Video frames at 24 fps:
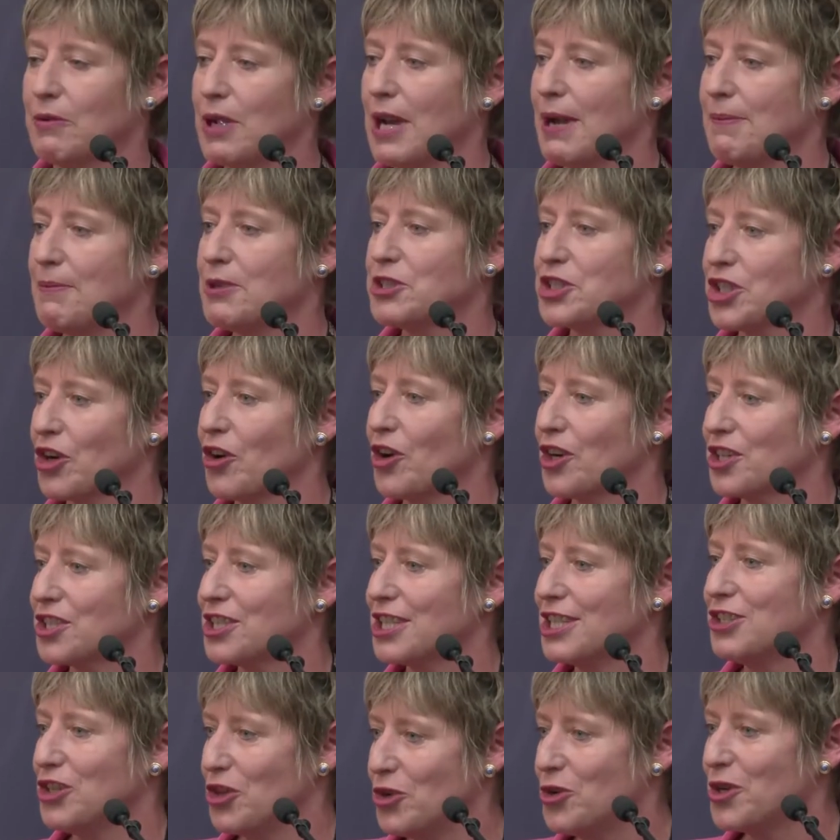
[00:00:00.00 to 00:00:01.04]
a
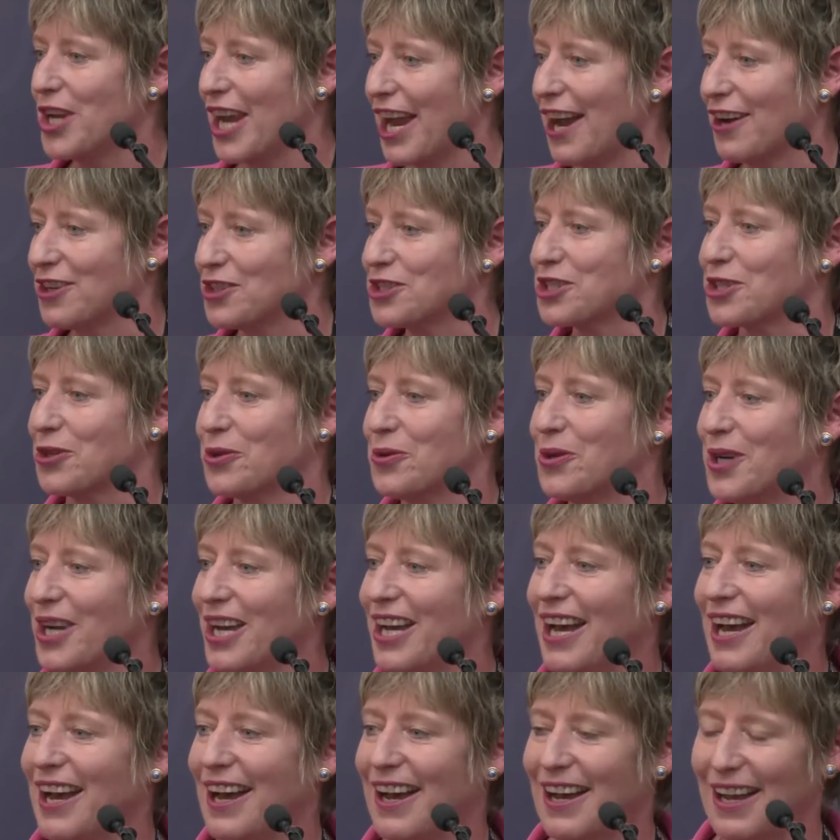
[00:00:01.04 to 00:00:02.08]
majority new council
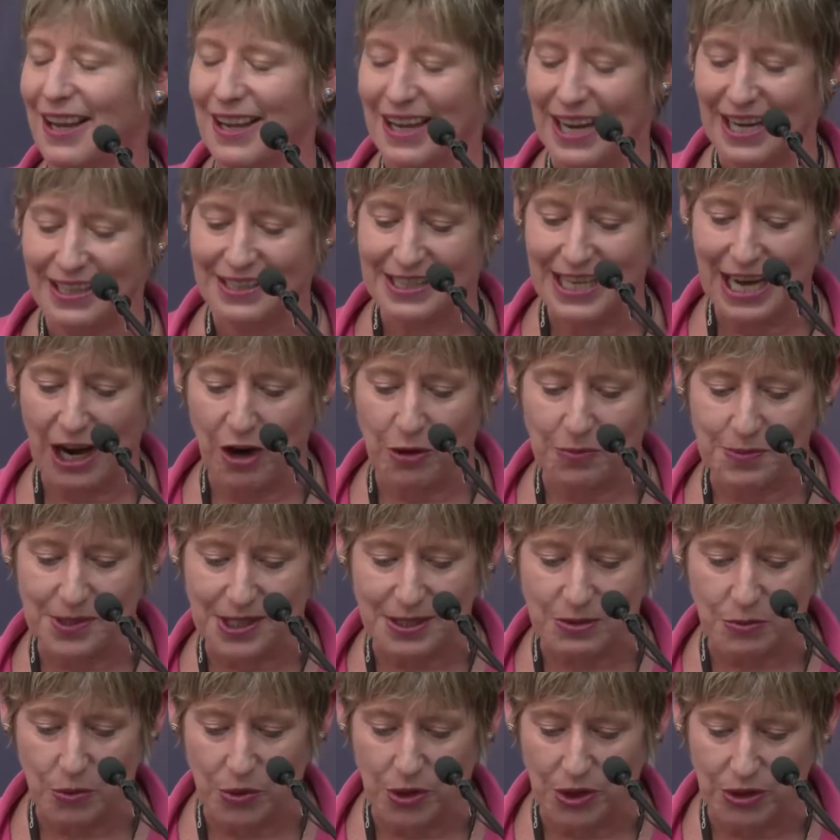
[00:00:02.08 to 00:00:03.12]
and helped
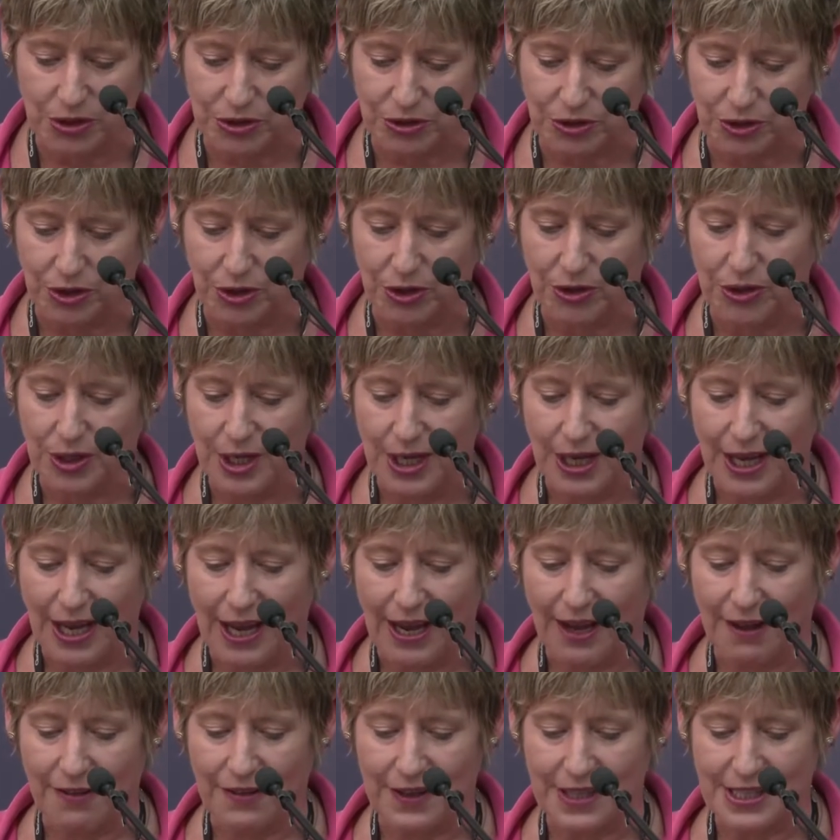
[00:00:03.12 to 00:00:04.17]
us work through
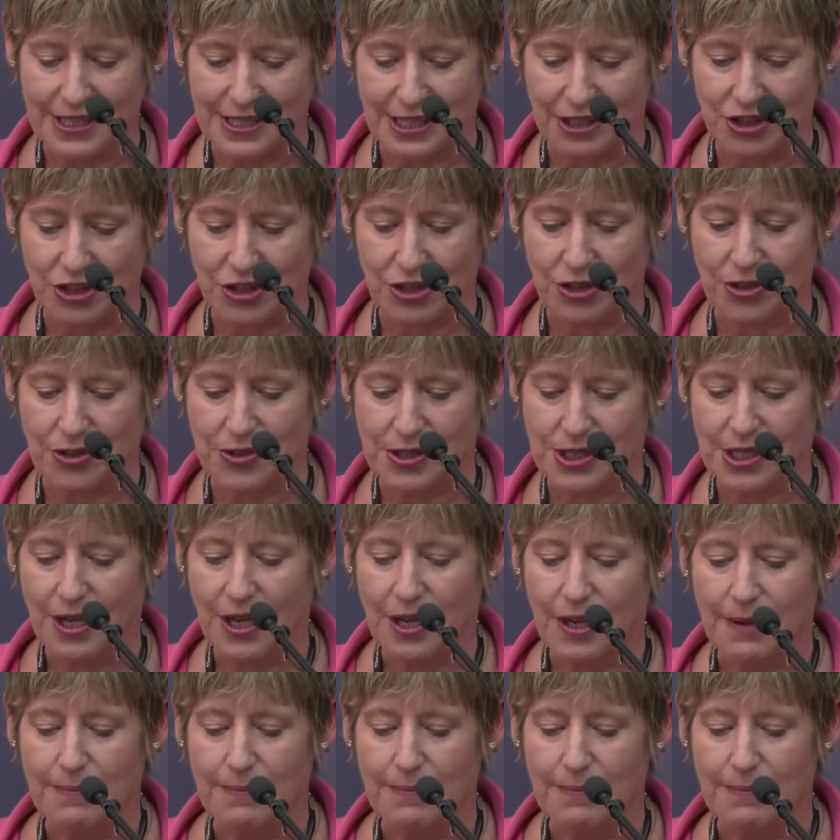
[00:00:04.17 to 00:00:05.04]
these issues.